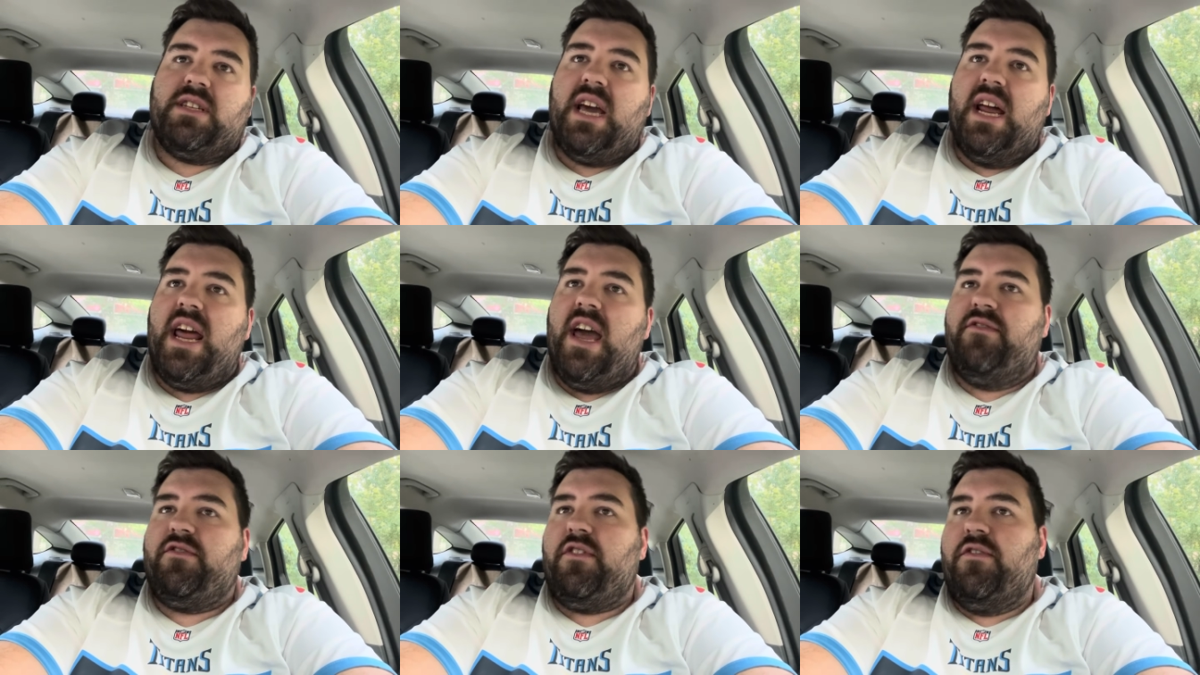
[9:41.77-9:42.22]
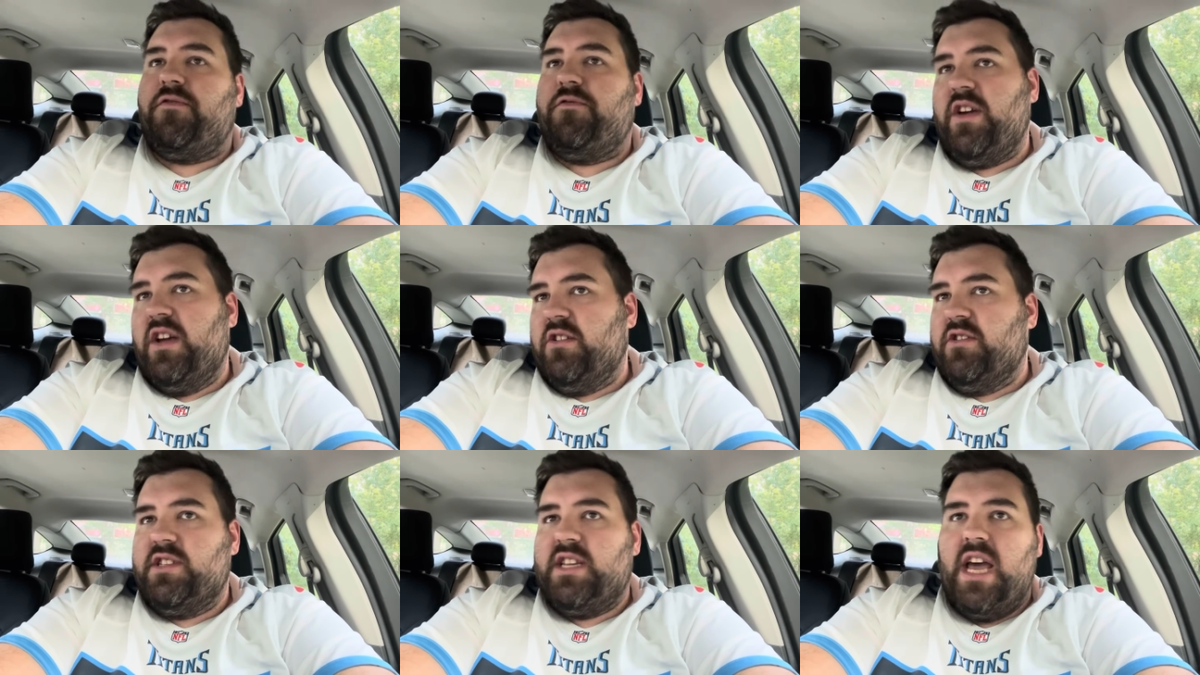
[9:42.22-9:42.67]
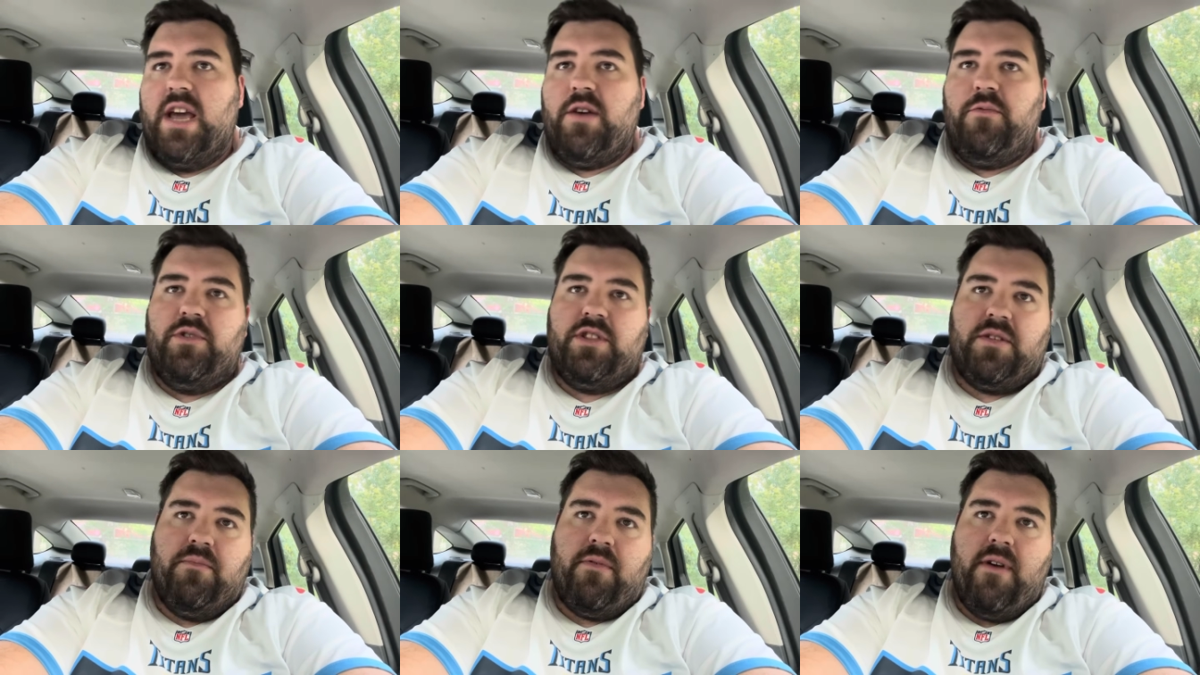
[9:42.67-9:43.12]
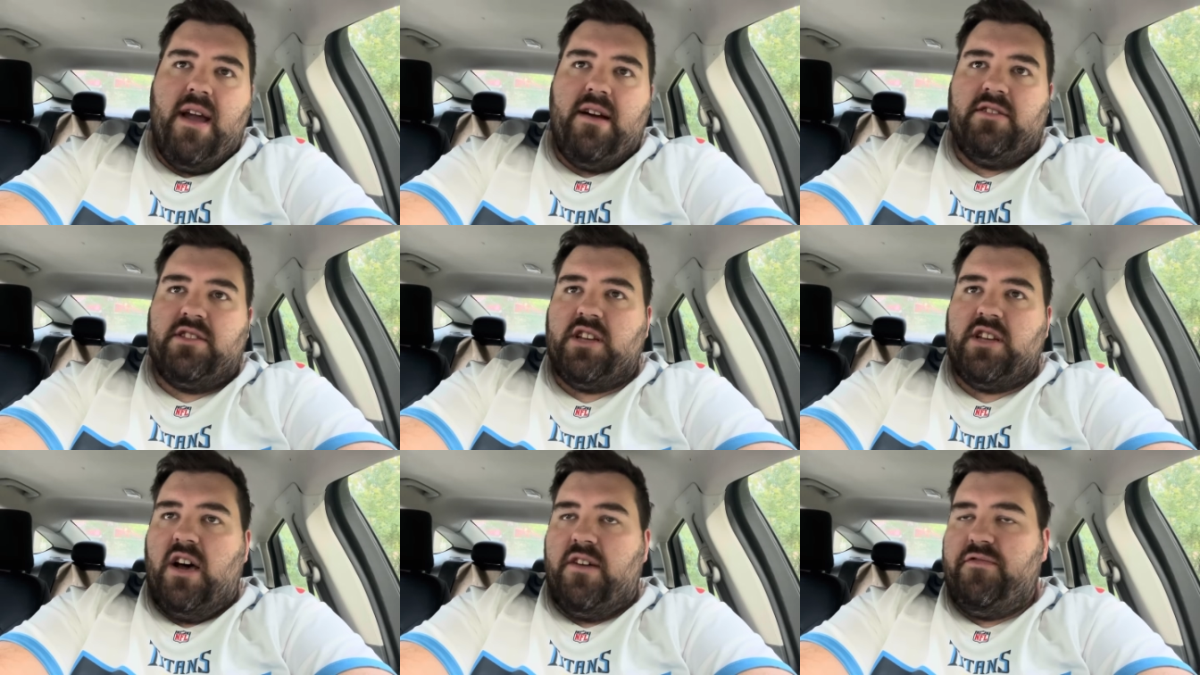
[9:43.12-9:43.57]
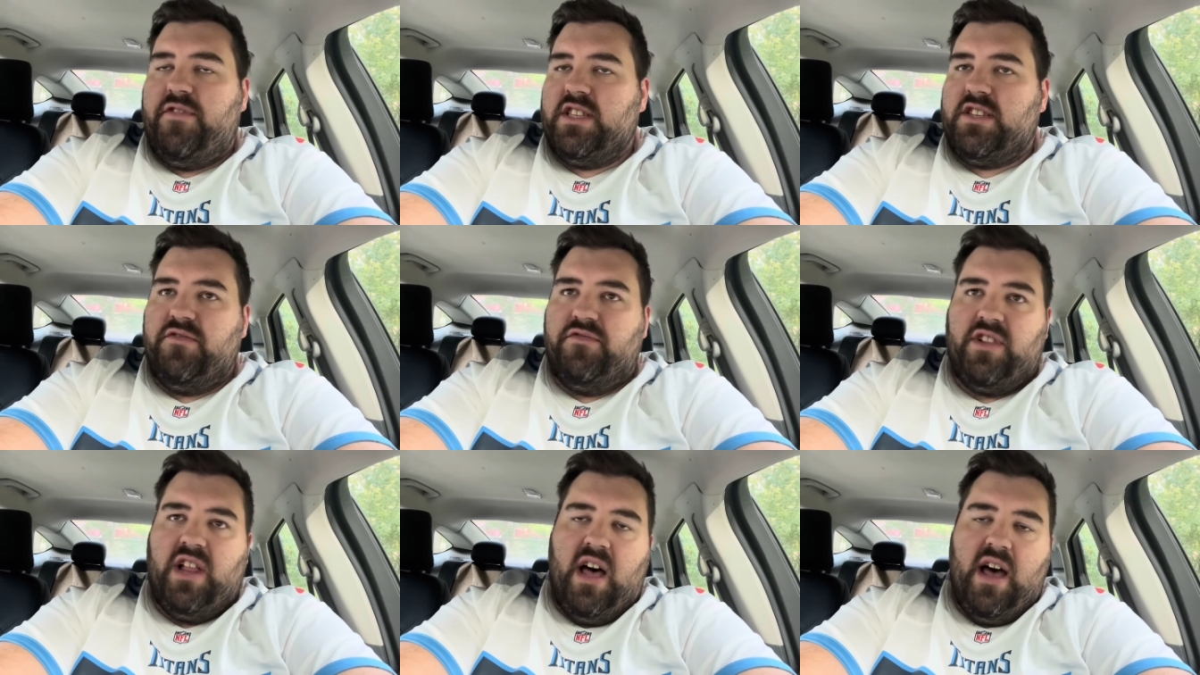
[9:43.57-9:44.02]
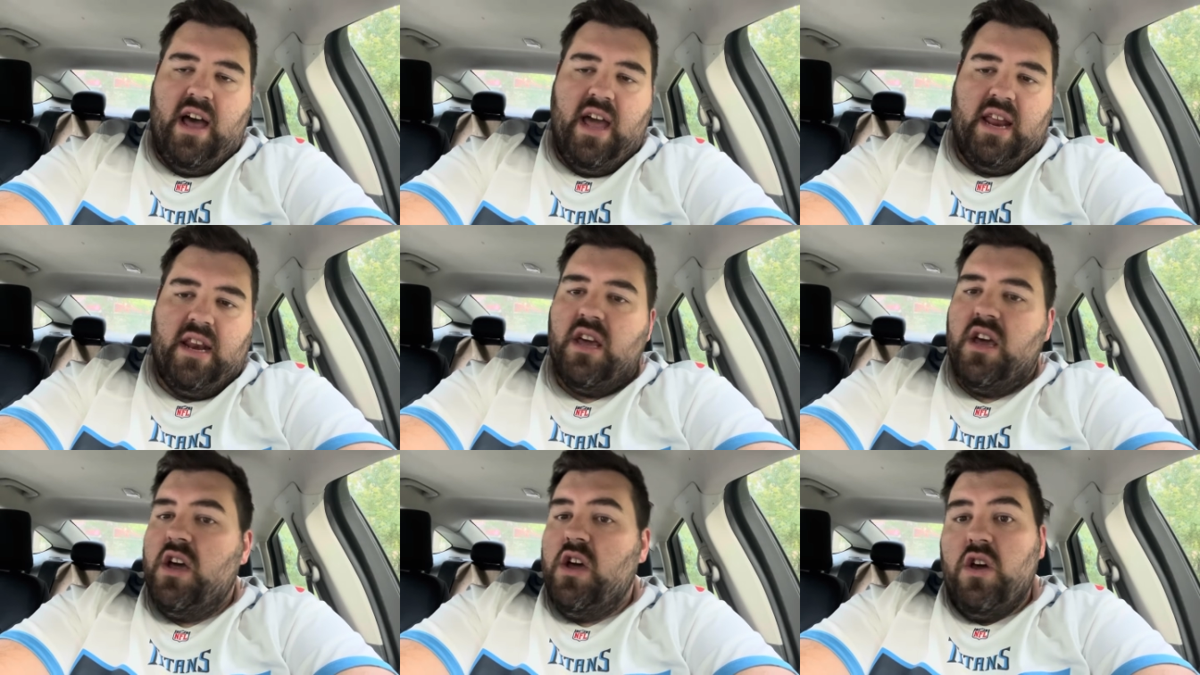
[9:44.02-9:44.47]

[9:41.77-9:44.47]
going to have a field day with the Browns offensive line.